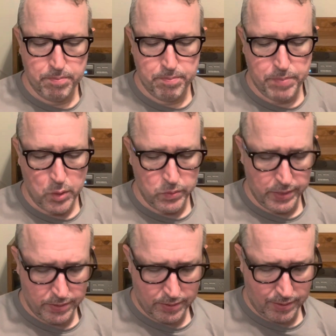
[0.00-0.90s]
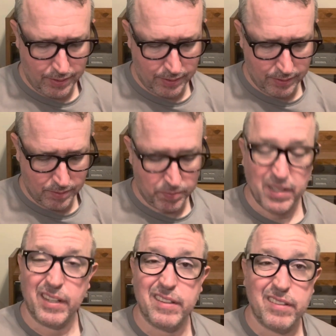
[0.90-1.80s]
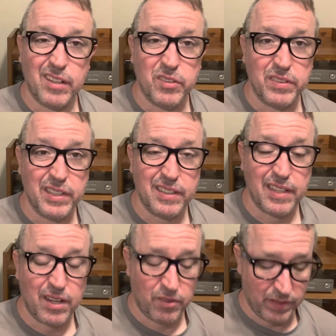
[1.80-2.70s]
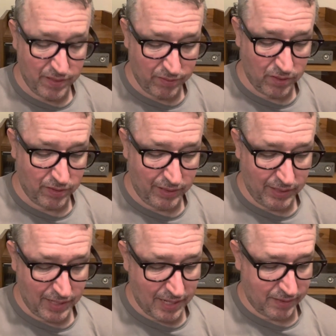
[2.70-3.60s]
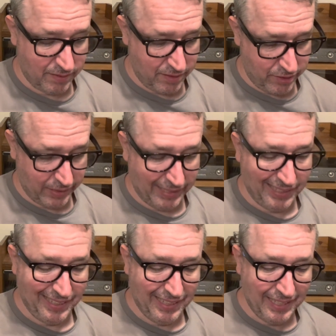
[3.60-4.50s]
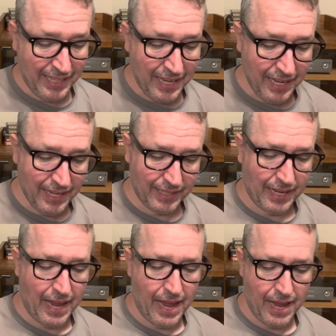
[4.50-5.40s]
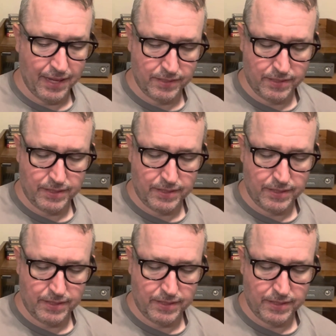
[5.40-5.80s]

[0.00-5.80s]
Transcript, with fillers: bonus things, but I guess you don't need that whenever you got such a kick ass